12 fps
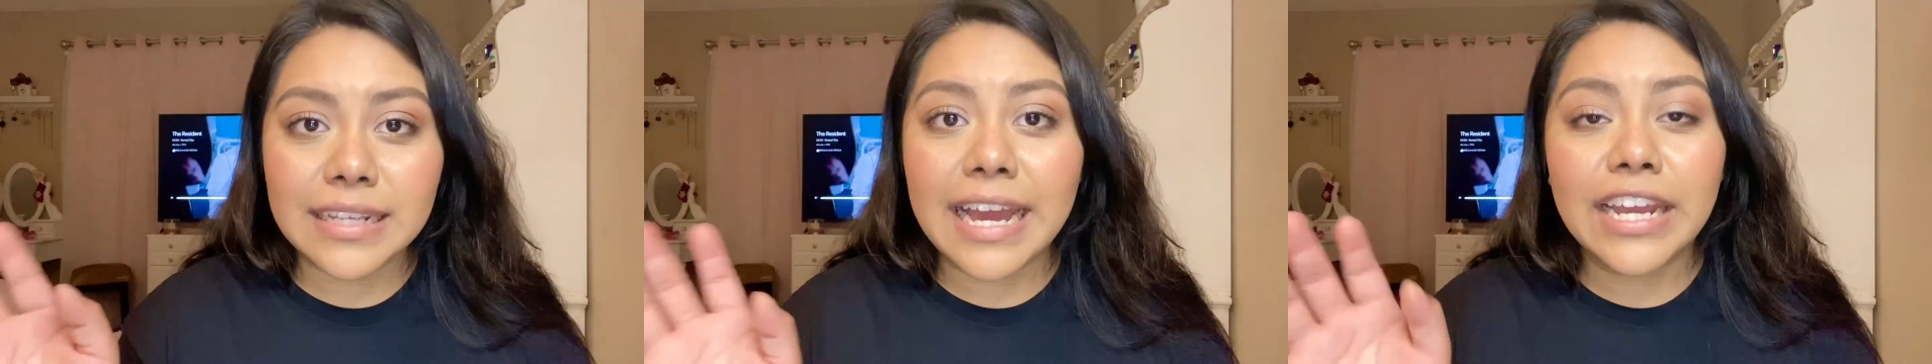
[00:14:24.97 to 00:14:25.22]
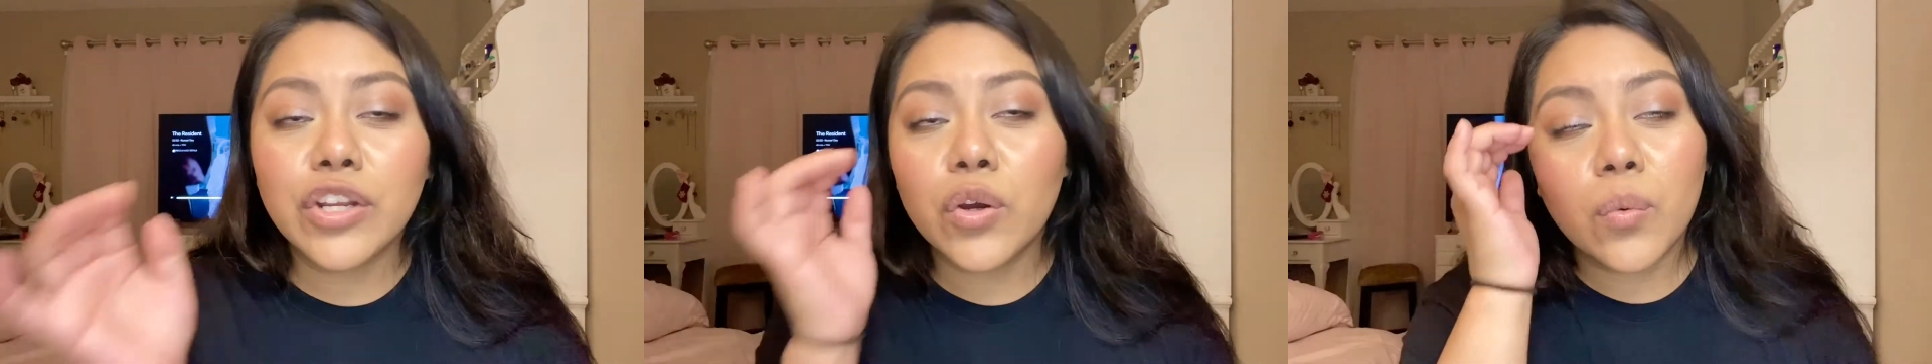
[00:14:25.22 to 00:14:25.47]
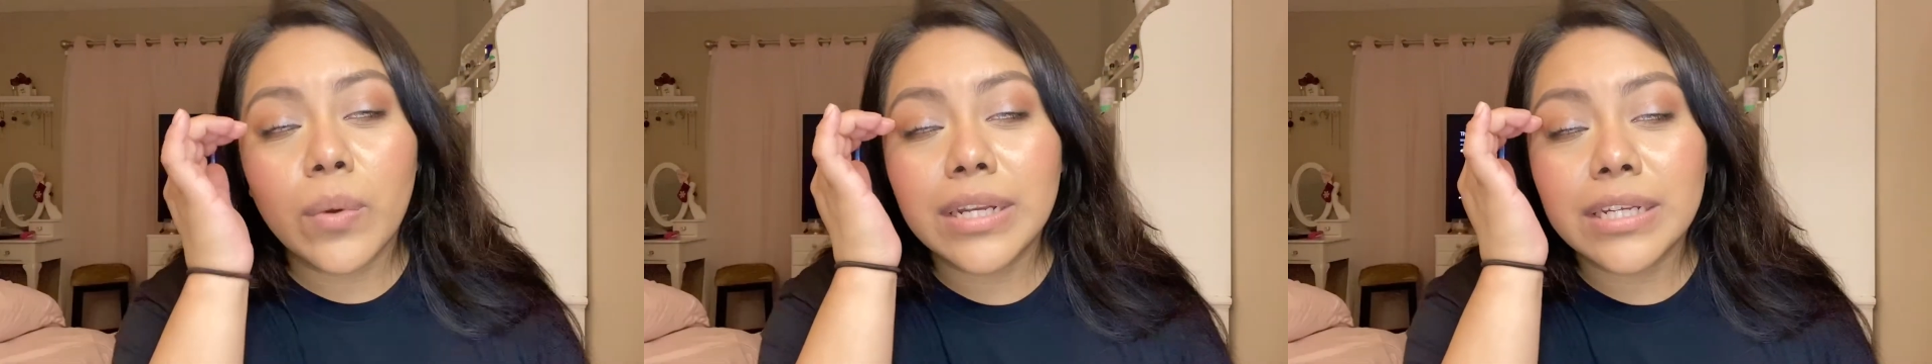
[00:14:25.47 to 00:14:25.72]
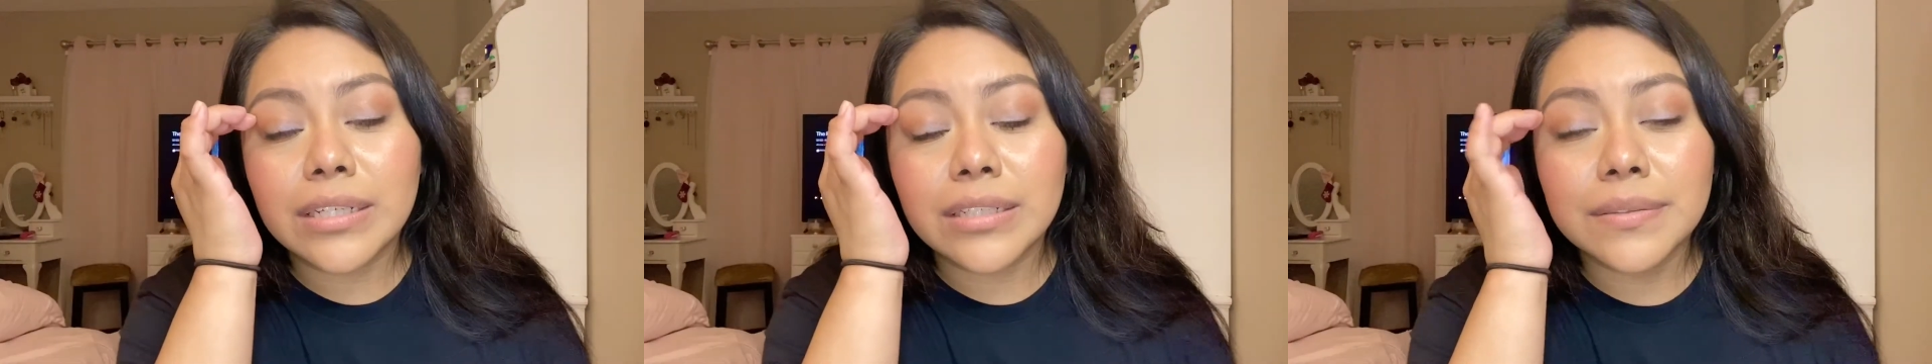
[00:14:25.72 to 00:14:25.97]
I don't
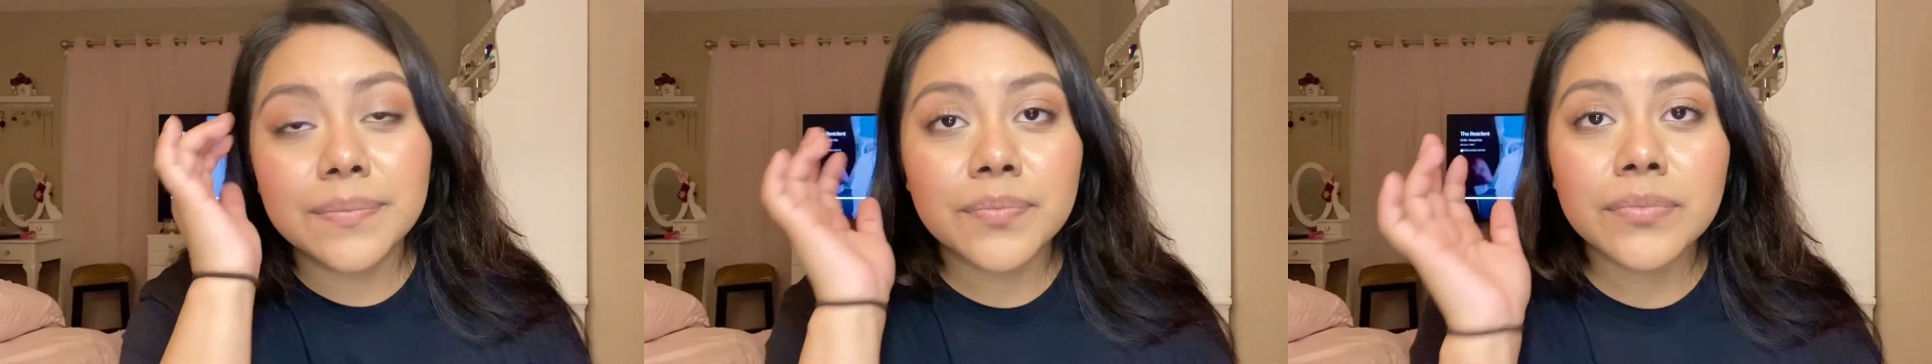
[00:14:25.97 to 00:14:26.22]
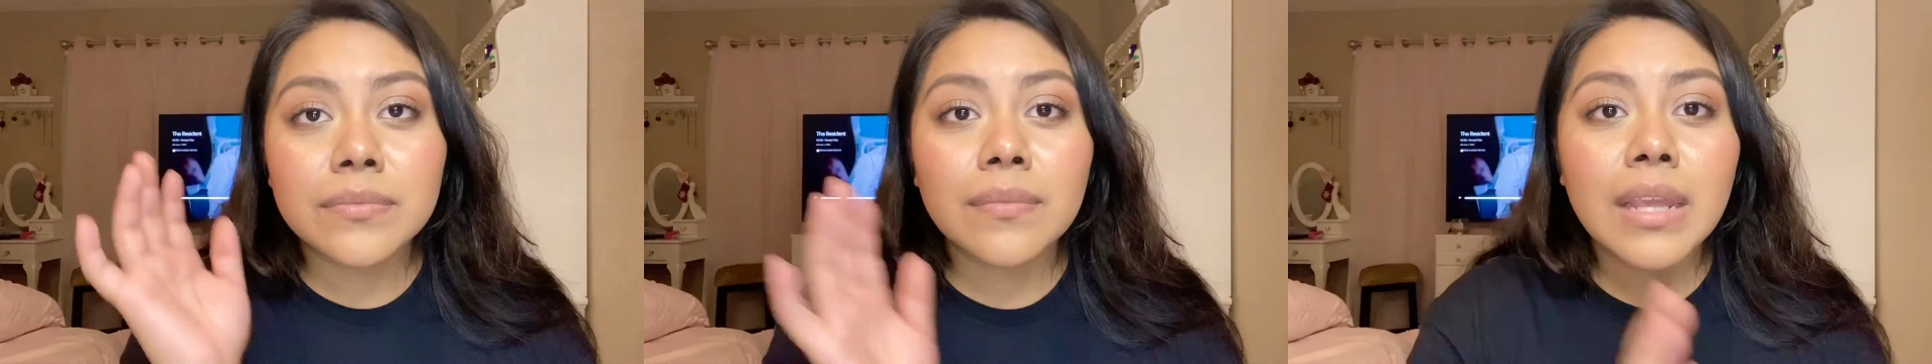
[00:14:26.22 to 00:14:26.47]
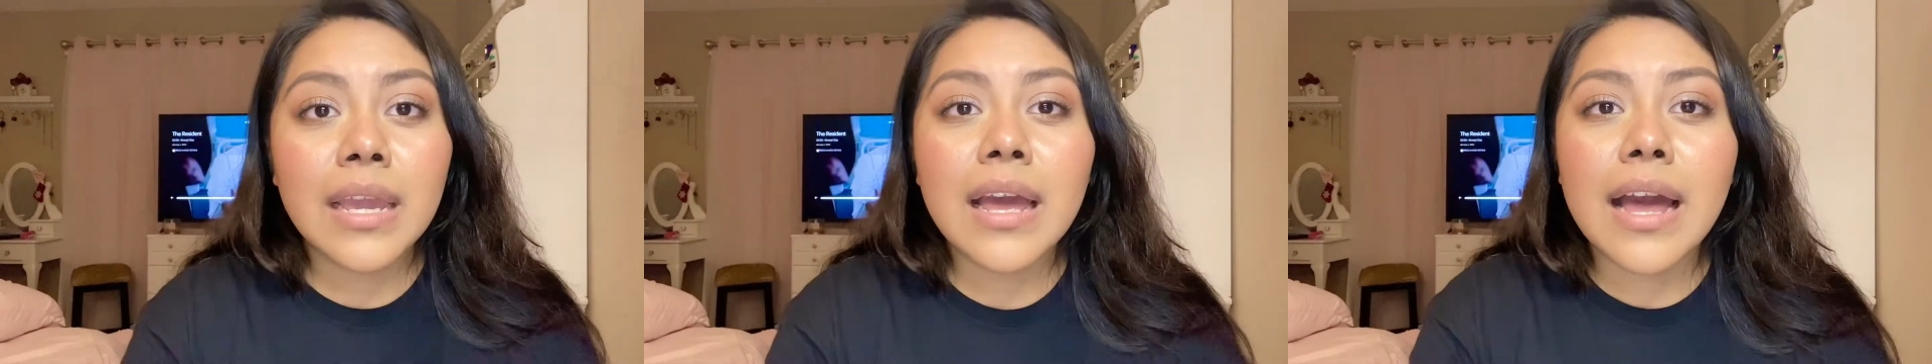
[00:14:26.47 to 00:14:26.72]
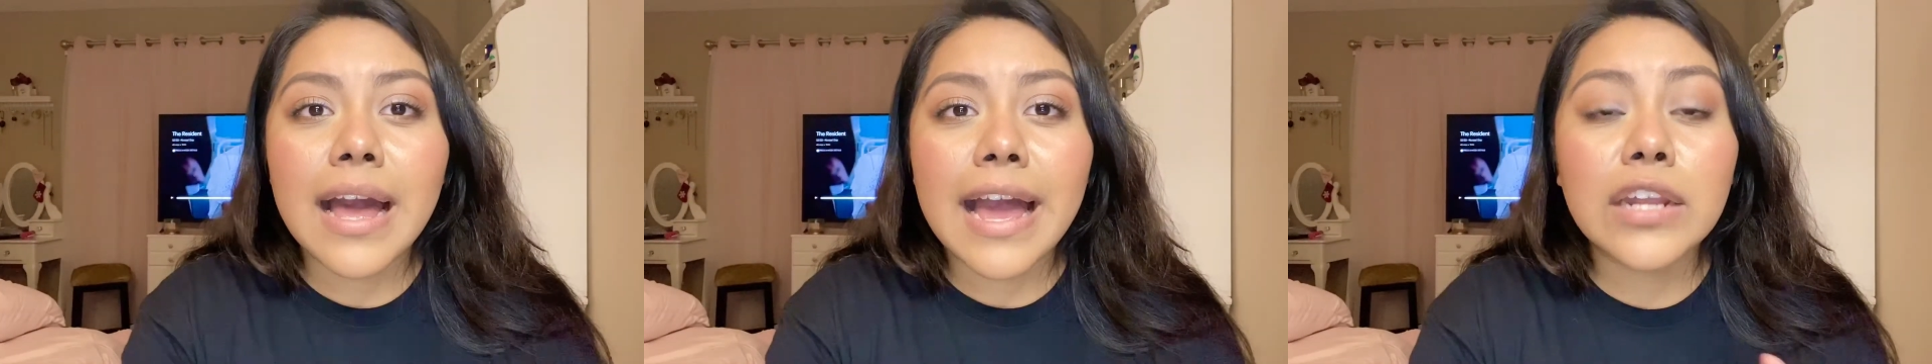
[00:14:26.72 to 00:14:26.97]

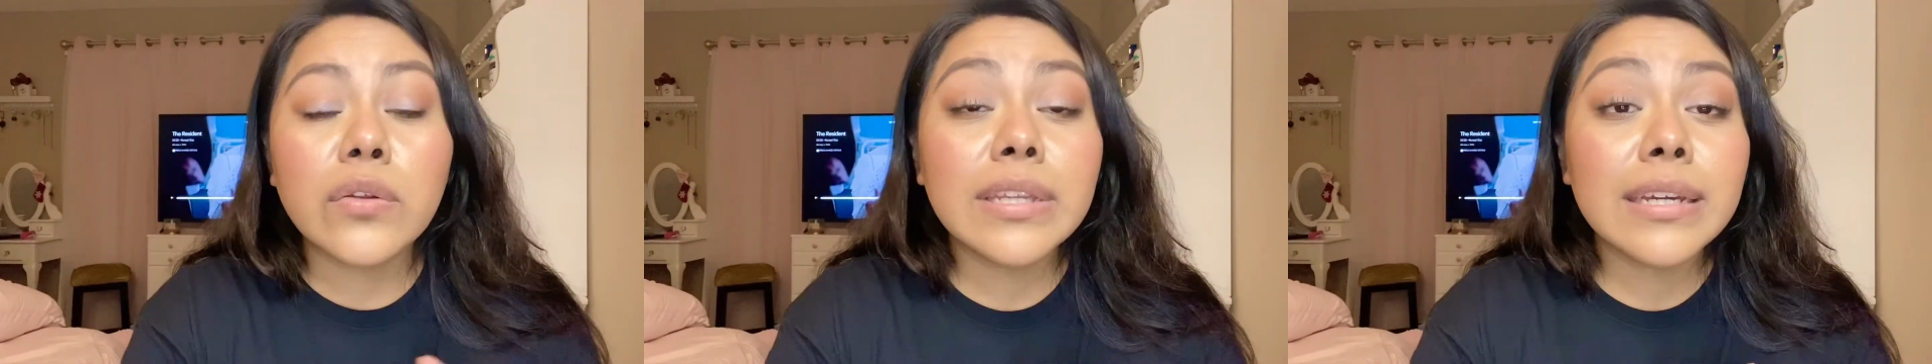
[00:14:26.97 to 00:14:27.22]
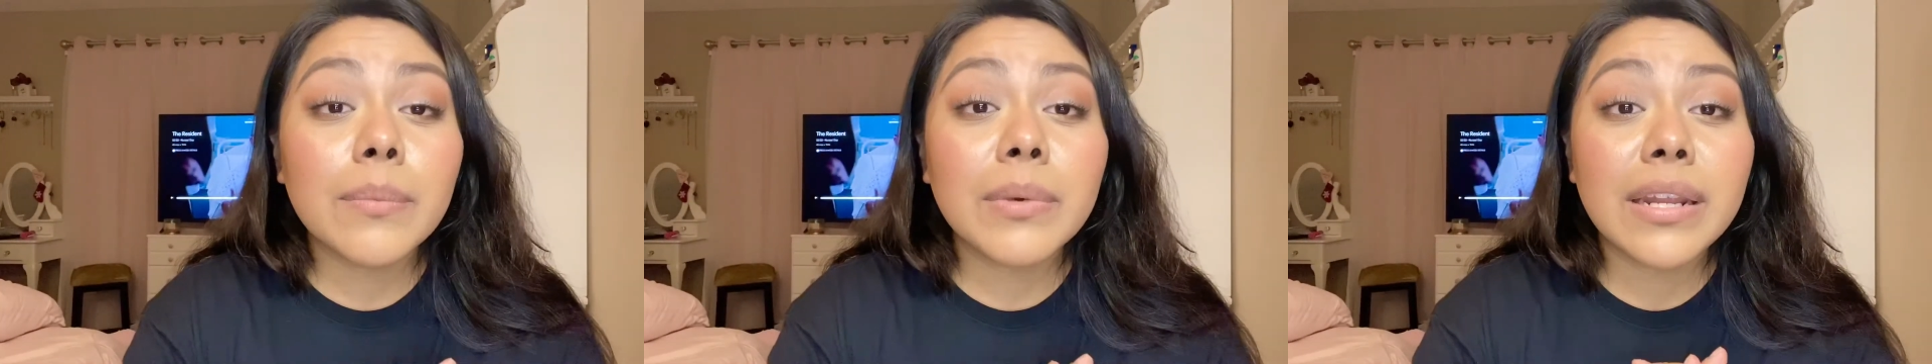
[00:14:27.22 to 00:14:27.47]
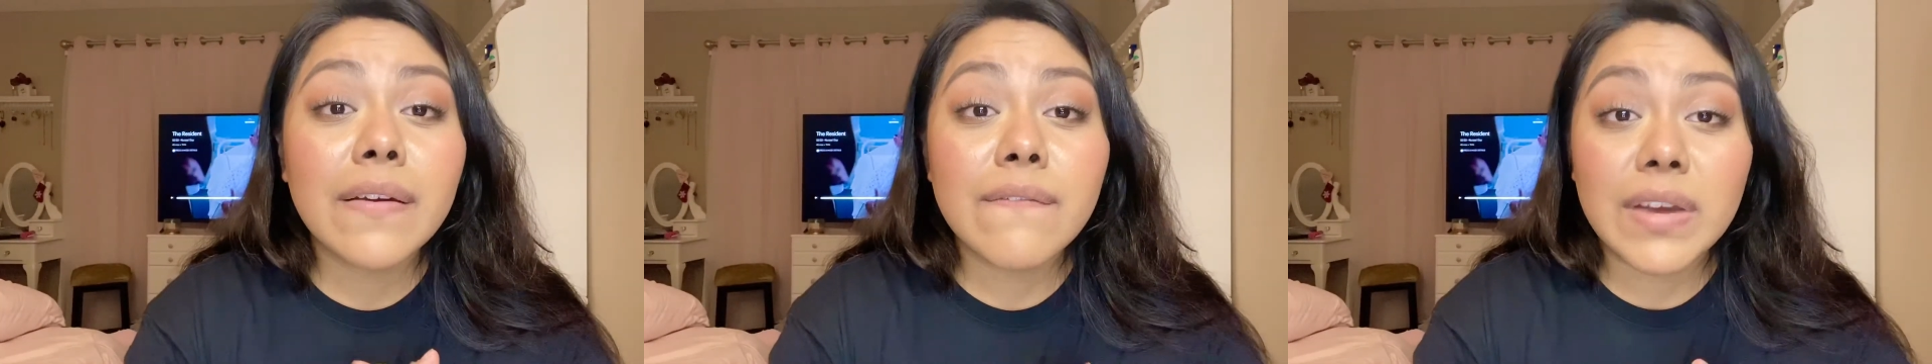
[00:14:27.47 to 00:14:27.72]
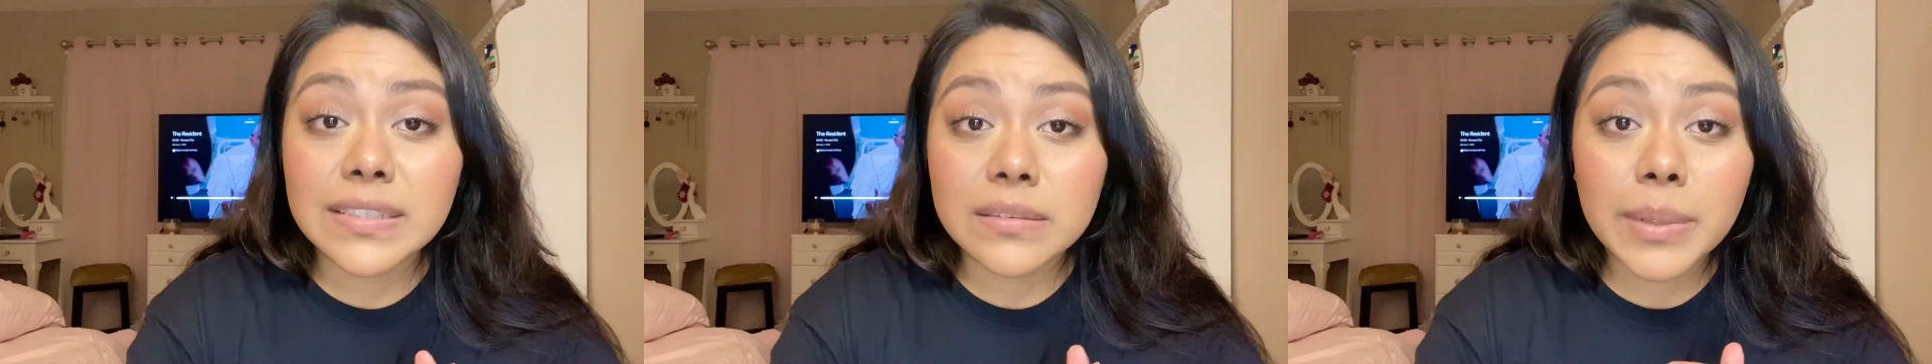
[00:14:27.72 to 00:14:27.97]
think I'm gonna
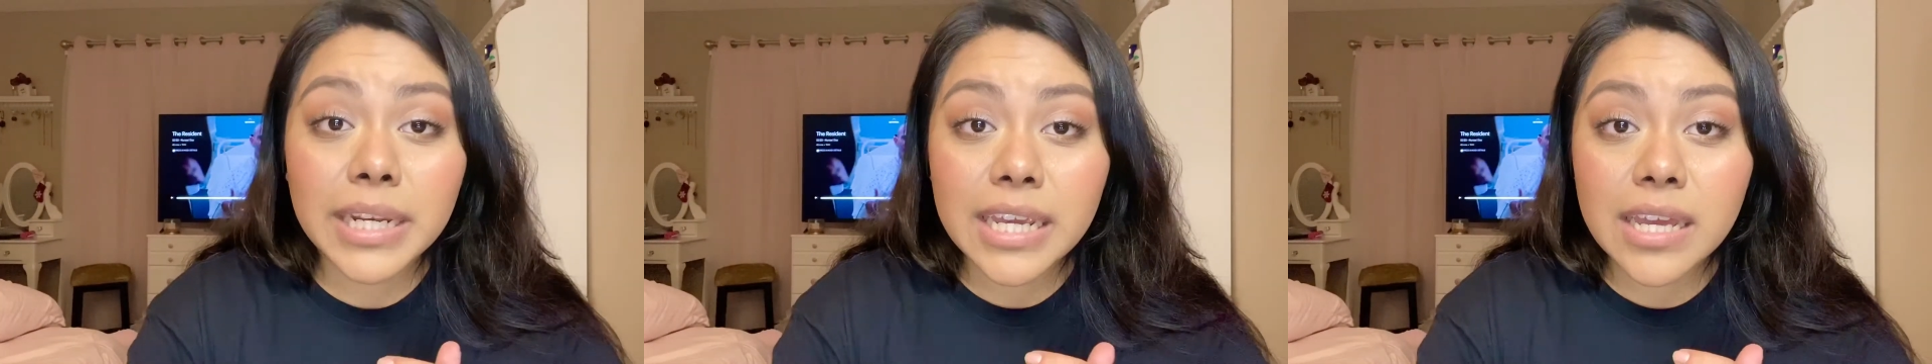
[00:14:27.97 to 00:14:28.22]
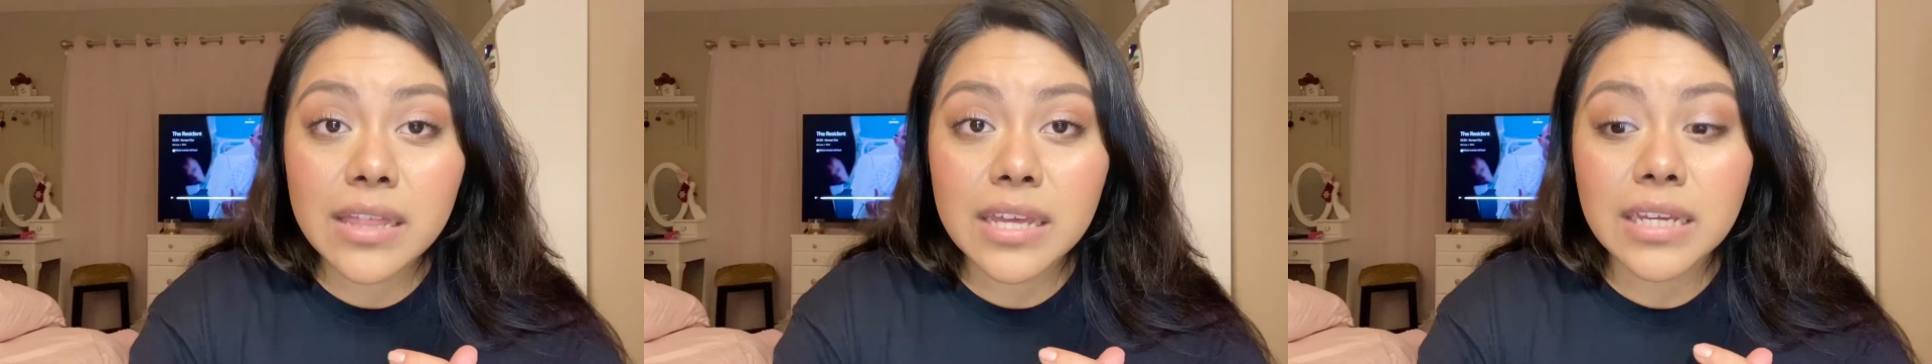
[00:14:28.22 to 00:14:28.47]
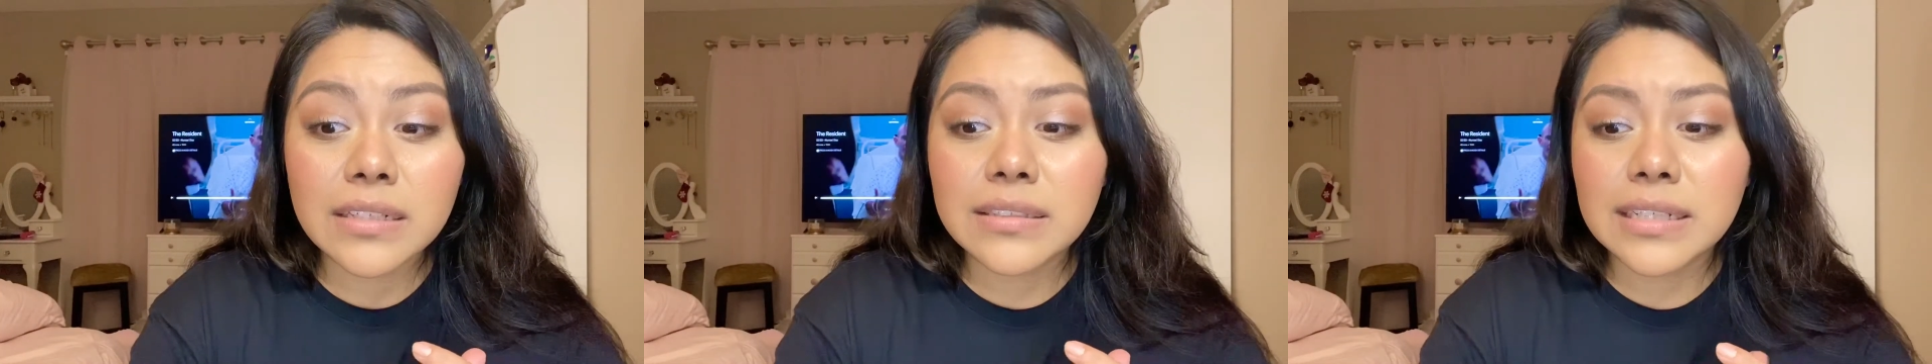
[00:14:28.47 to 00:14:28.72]
invest money in this.